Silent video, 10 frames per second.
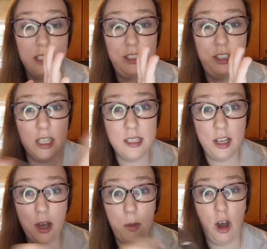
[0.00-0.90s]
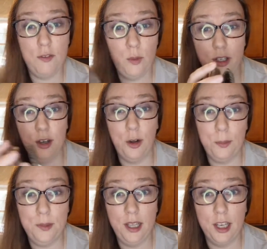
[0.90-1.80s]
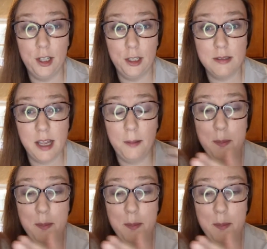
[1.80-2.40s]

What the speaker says: doesn't come off when you're opening and closing.